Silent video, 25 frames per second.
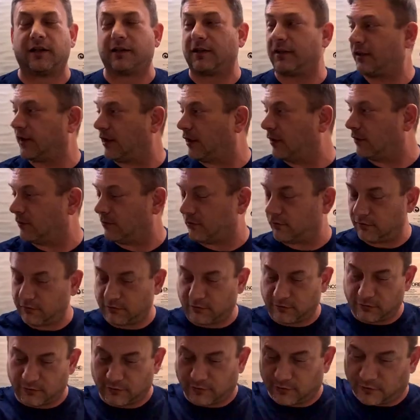so
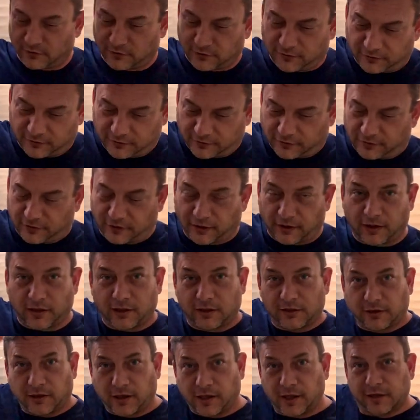
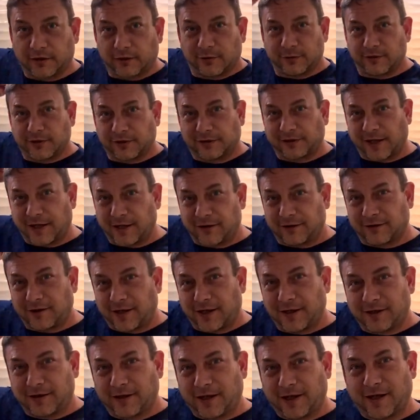I, I do the towel
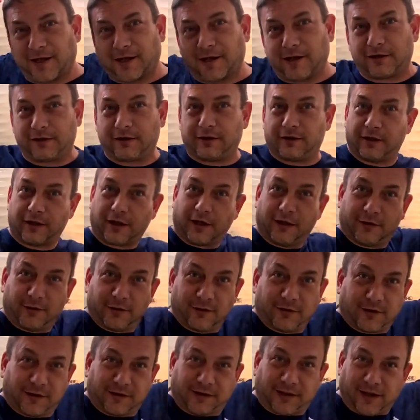like that, and I
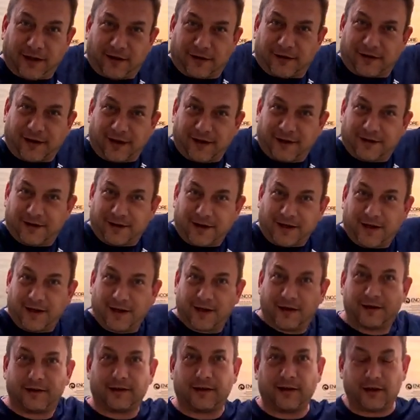do the towel like
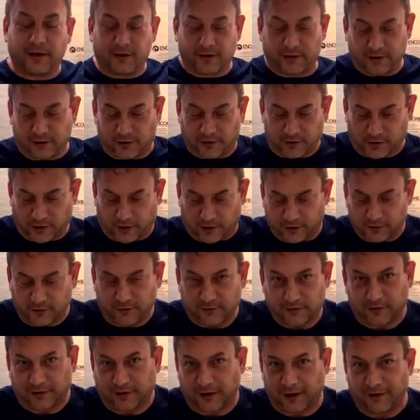that, and I
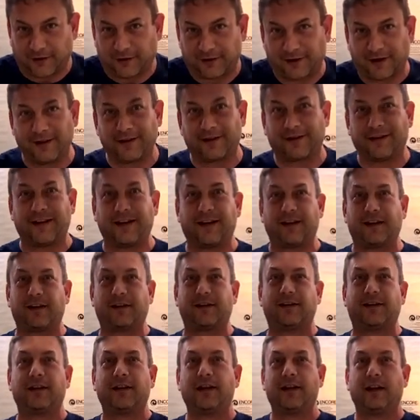do the towel like
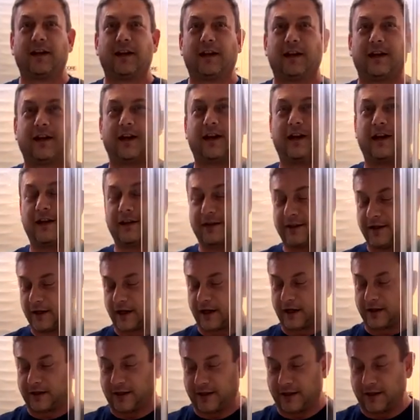that, and then
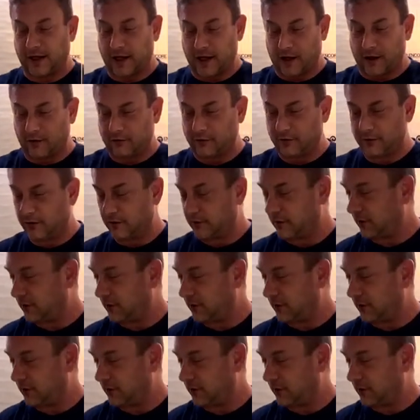I get out.